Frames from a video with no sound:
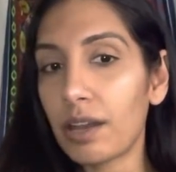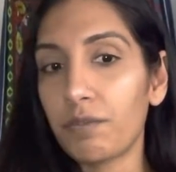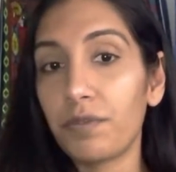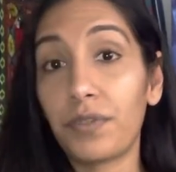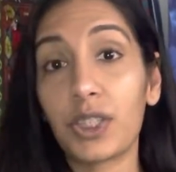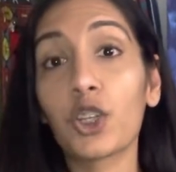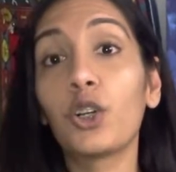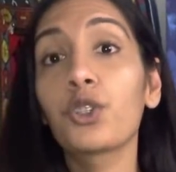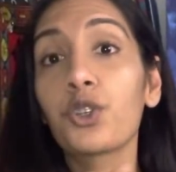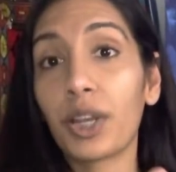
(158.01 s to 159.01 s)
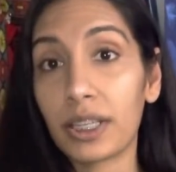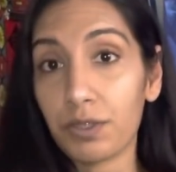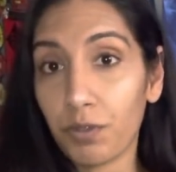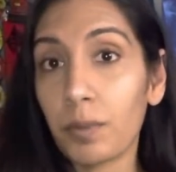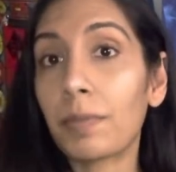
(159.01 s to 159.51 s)
of physical
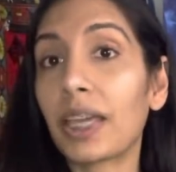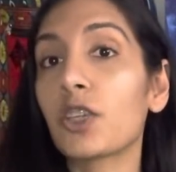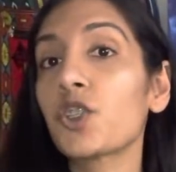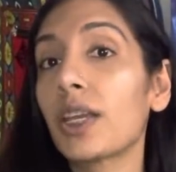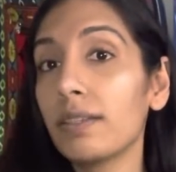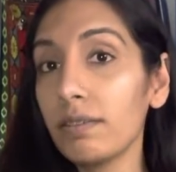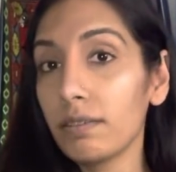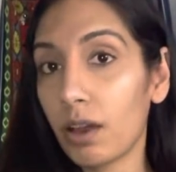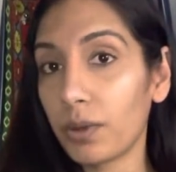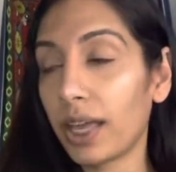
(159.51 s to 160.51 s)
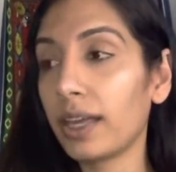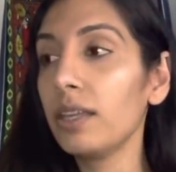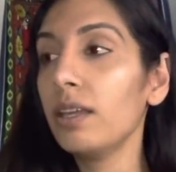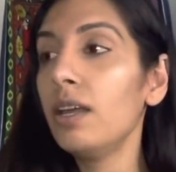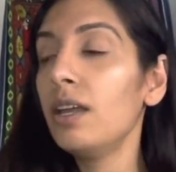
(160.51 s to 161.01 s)
transformation, okay?